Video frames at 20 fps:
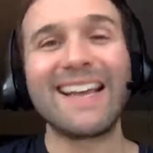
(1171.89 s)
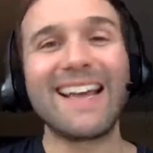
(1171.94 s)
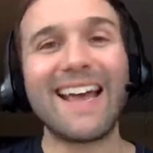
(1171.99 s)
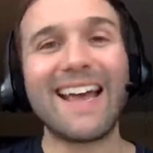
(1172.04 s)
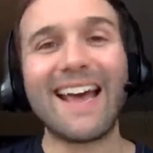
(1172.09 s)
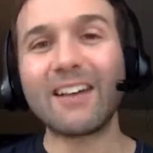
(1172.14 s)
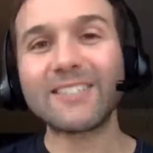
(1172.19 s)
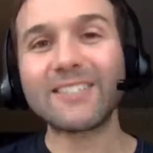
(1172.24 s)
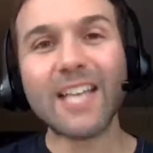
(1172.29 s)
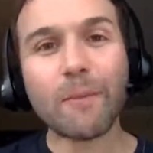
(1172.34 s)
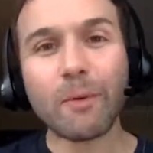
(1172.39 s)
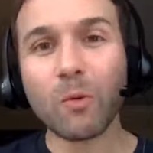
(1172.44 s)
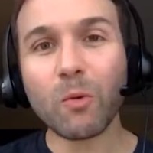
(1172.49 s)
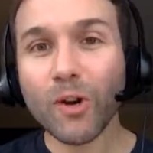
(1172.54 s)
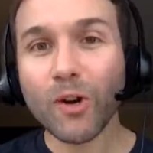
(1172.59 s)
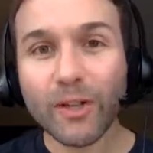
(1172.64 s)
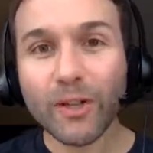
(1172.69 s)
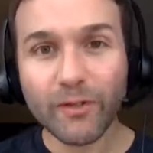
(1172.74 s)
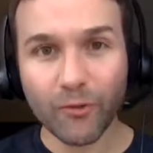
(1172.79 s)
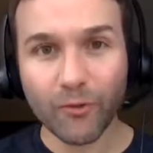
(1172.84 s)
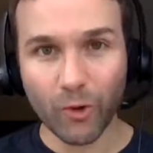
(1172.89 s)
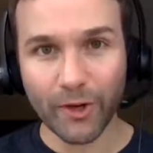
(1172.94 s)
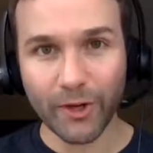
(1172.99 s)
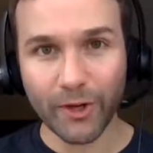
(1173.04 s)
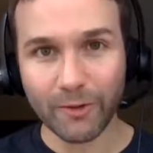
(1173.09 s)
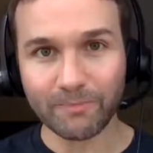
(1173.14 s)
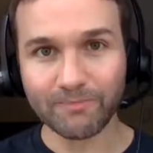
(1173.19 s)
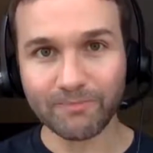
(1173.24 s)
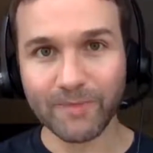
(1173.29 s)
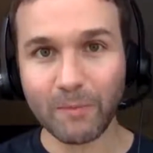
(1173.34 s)
How's that been working for
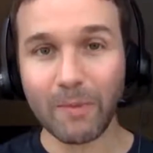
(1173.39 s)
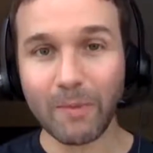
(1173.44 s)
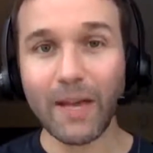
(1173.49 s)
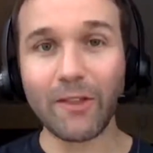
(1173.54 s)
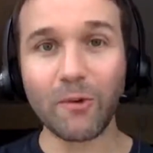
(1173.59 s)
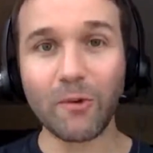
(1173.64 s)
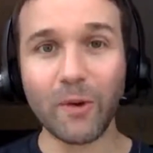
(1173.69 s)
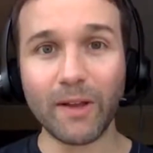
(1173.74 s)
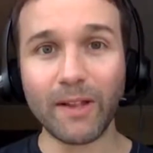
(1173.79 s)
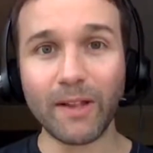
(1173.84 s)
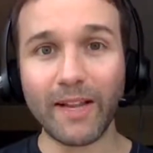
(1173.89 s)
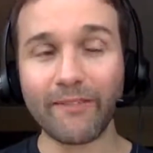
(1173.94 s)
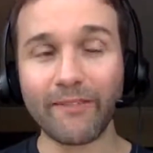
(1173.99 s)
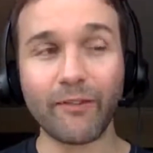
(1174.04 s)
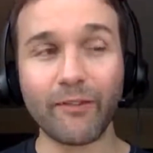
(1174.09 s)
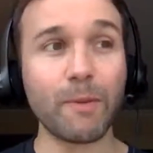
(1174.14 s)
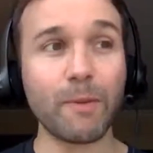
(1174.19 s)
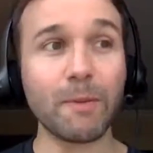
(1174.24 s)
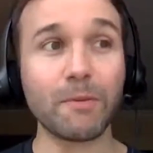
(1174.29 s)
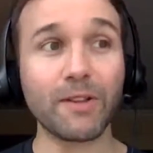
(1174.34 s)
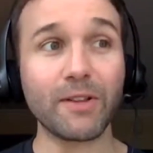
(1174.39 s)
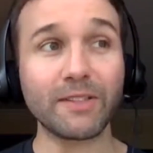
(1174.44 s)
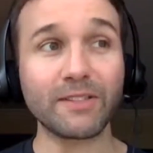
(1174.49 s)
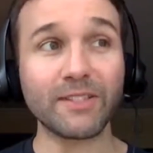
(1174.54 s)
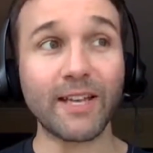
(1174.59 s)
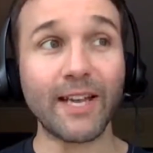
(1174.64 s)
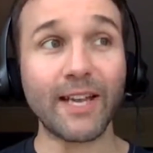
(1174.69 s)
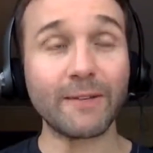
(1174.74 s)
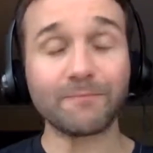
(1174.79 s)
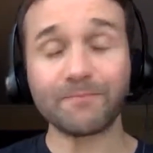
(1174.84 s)
you? By the way, for people that
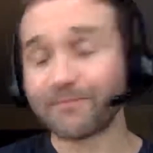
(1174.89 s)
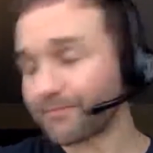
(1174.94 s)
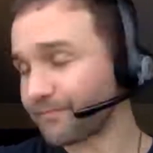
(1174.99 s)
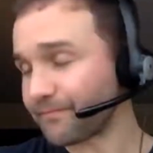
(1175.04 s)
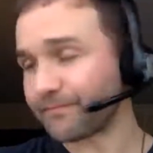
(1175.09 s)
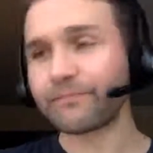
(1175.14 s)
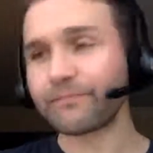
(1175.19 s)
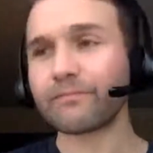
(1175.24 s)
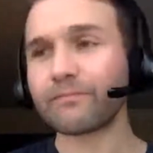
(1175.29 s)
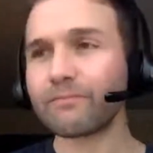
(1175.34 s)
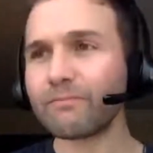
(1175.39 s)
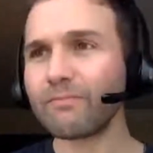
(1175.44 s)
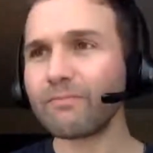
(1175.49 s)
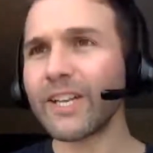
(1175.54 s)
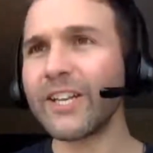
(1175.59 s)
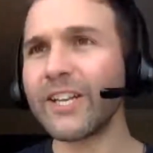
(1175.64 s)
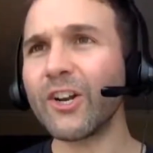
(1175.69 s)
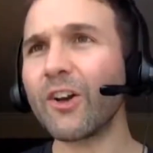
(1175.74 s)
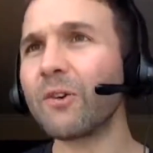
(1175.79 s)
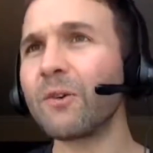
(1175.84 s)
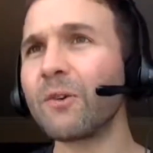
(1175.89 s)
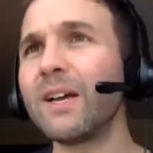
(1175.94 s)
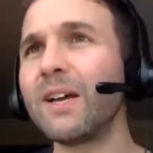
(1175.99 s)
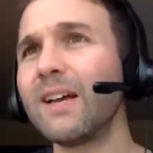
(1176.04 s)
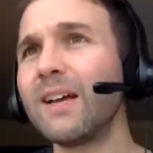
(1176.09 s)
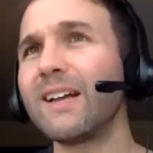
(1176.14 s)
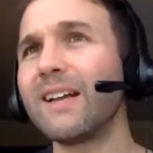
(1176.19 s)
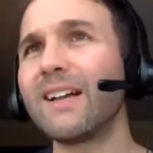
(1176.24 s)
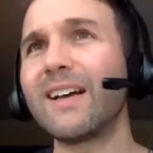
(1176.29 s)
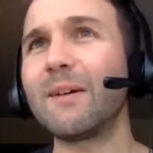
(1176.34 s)
say, I
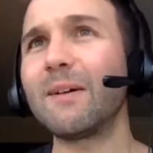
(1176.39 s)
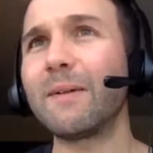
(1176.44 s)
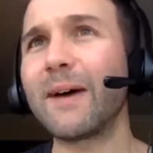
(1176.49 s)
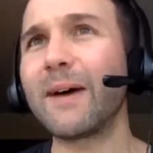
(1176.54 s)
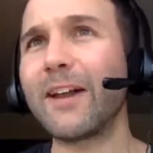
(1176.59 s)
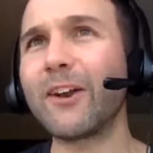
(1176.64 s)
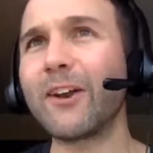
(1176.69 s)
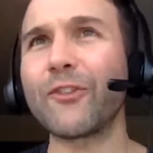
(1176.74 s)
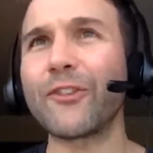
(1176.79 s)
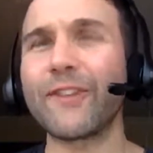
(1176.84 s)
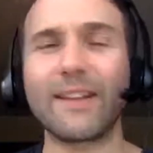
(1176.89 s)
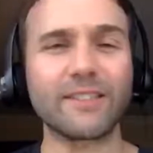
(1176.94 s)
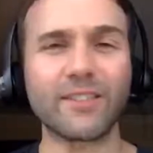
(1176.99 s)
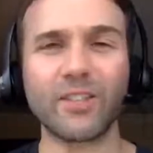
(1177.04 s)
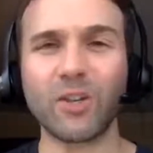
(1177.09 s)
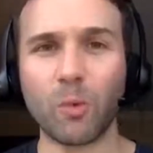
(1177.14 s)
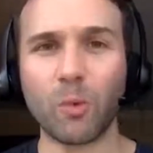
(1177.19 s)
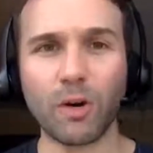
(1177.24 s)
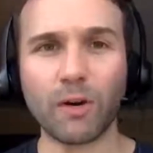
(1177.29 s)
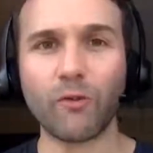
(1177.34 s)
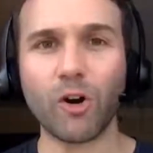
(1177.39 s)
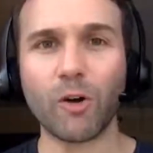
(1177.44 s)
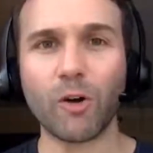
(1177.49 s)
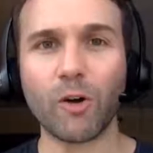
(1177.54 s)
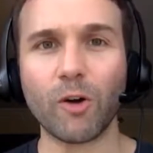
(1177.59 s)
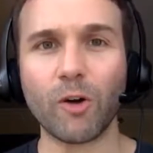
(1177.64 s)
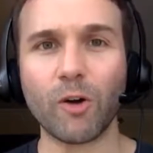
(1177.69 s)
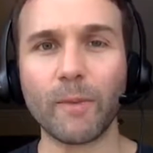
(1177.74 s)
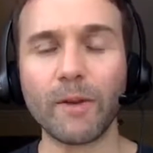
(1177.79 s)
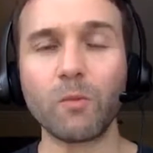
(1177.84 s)
don't think that's going to work for
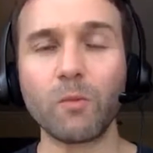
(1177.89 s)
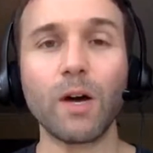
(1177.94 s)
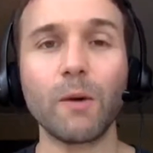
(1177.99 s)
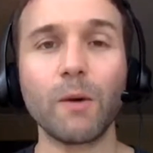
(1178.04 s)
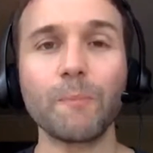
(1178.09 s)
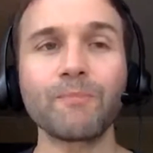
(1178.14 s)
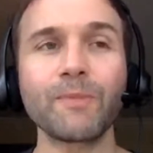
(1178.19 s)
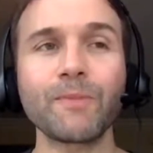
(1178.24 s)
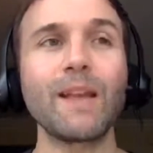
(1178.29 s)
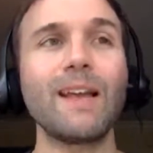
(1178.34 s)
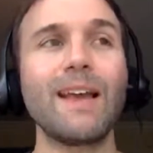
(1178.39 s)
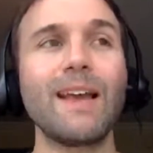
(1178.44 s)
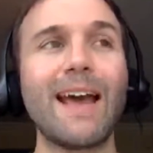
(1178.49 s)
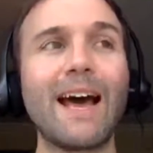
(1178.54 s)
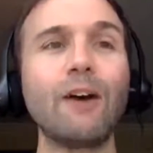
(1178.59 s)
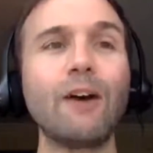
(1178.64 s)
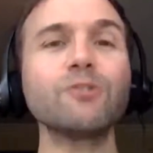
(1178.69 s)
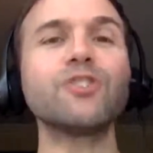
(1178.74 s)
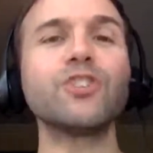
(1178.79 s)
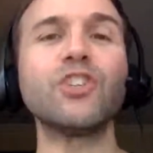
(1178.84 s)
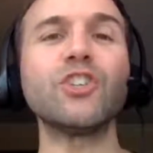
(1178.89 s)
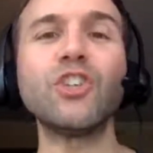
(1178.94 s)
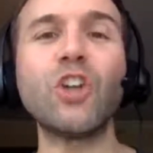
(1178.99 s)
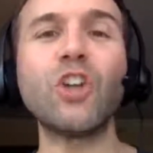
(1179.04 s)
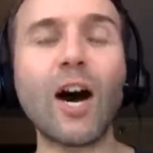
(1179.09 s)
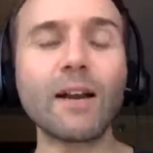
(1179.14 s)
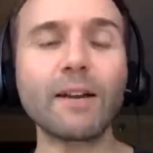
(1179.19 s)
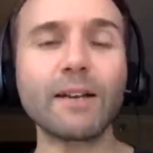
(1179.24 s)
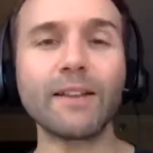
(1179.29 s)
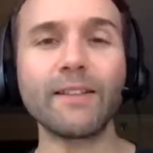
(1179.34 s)
me. Well, how's
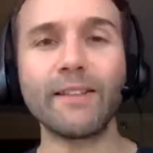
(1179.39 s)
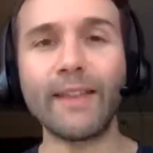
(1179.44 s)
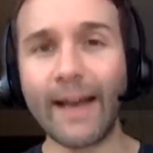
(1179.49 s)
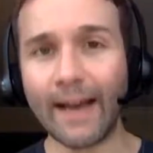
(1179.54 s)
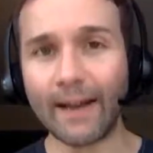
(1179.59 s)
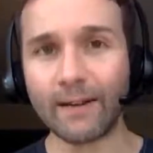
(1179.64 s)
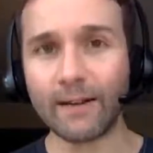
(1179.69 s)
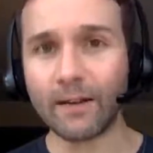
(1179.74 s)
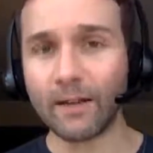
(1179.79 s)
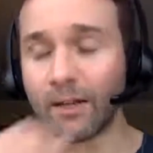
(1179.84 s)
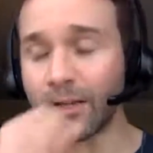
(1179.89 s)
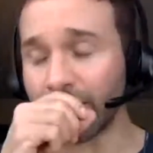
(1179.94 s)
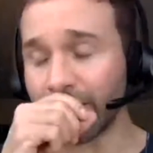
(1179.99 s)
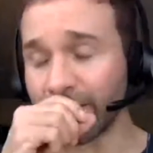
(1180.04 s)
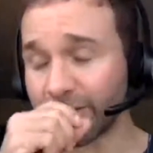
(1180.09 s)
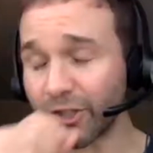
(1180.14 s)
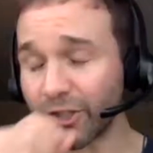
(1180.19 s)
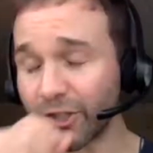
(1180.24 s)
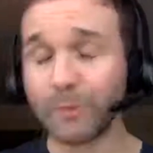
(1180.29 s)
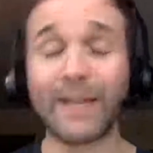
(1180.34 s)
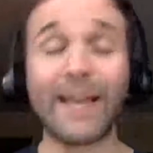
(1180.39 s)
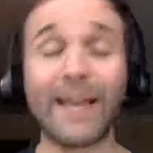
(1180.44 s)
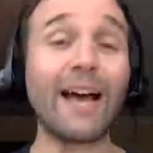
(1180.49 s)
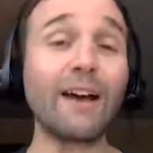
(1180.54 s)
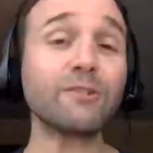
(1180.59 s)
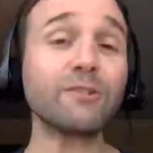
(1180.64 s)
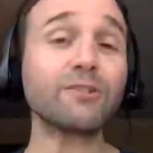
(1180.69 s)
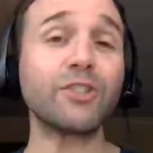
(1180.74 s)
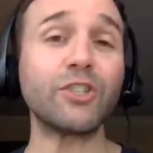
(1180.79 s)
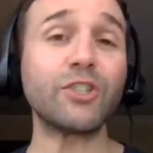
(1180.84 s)
not that, excuse me,
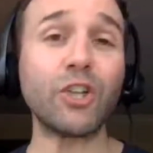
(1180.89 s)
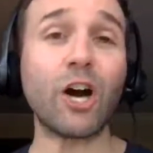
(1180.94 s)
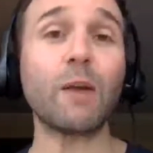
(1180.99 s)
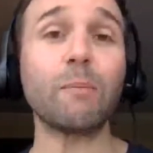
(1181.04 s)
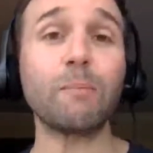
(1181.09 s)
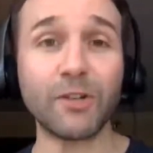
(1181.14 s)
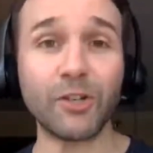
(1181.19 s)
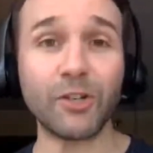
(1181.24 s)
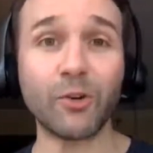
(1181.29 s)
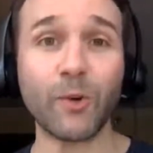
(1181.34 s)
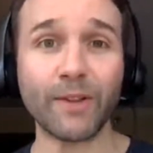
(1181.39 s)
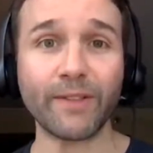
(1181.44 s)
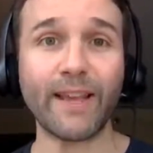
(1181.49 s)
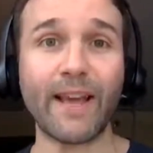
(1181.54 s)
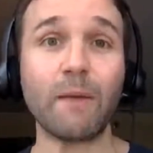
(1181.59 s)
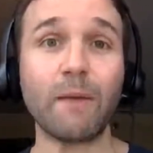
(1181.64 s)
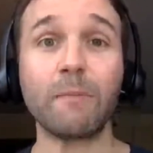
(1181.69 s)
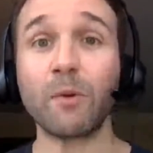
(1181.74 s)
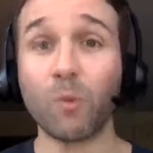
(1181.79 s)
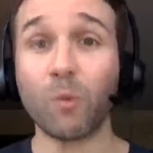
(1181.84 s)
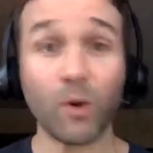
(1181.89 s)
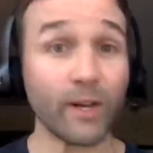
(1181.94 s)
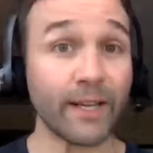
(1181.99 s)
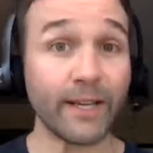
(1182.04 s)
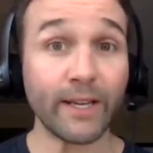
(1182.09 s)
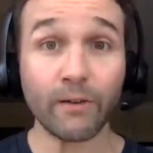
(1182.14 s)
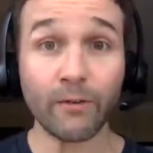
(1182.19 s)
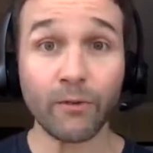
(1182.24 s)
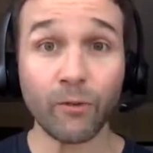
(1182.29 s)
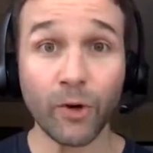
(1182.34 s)
how's not been doing that been
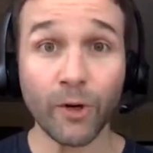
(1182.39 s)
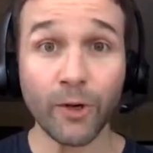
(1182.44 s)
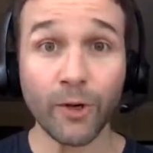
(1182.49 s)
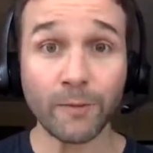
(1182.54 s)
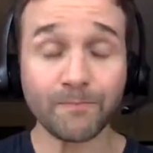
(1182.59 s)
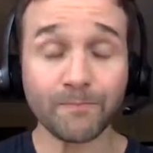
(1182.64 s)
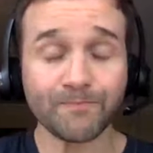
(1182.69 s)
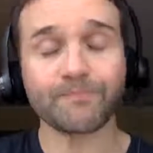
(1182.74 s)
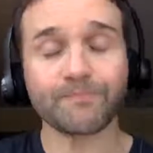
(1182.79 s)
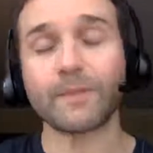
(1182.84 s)
working out for you?